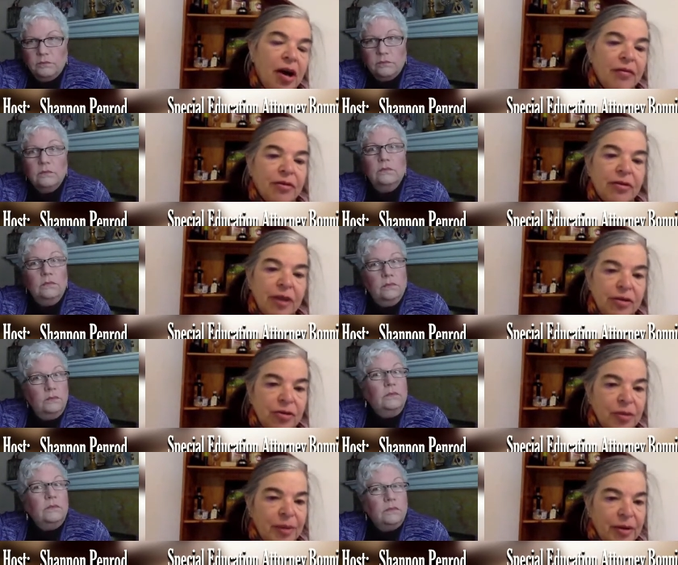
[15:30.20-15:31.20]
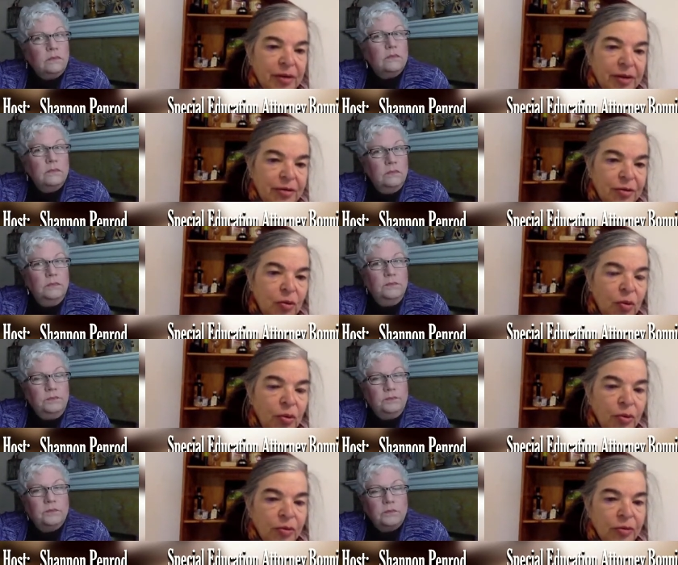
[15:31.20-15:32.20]
Speaker 1: conversation about like
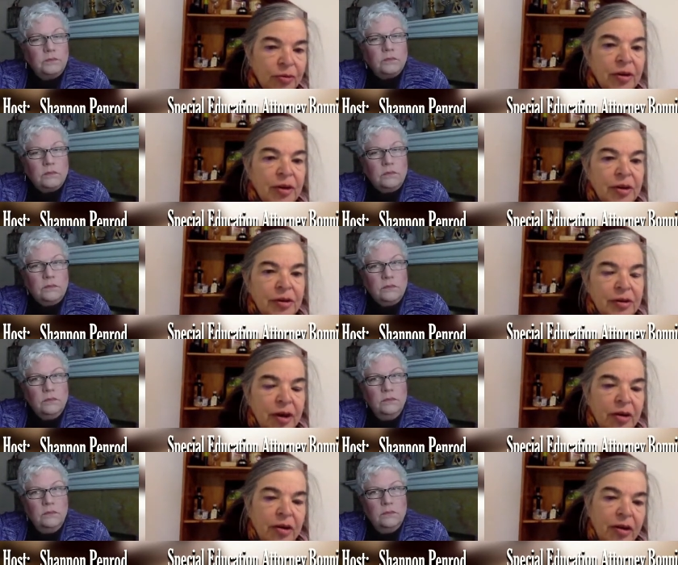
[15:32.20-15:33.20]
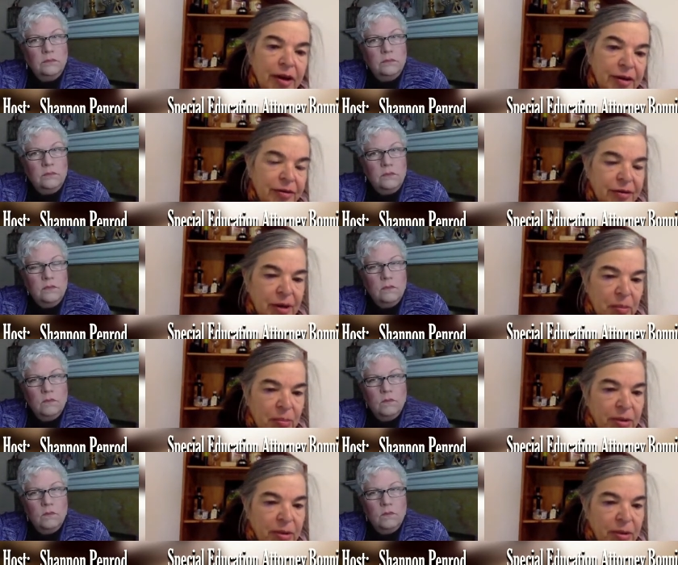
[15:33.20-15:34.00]
schools that our clients get